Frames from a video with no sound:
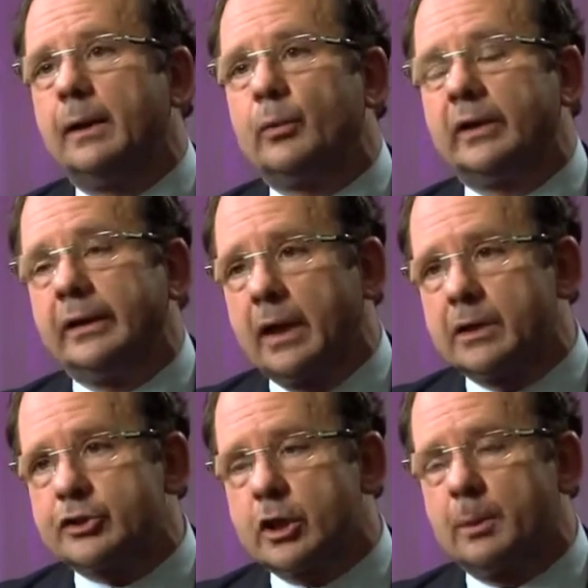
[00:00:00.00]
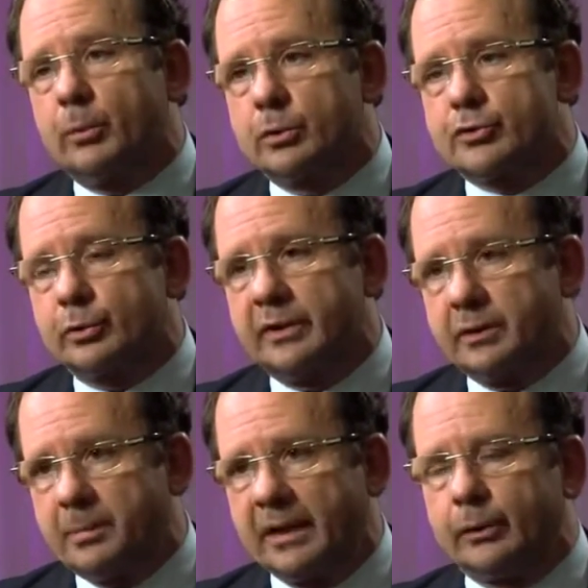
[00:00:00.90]
where the R-CHOP also
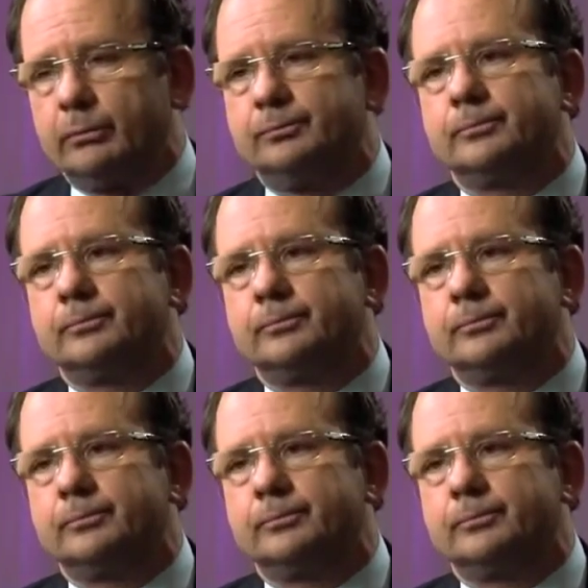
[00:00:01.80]
did better.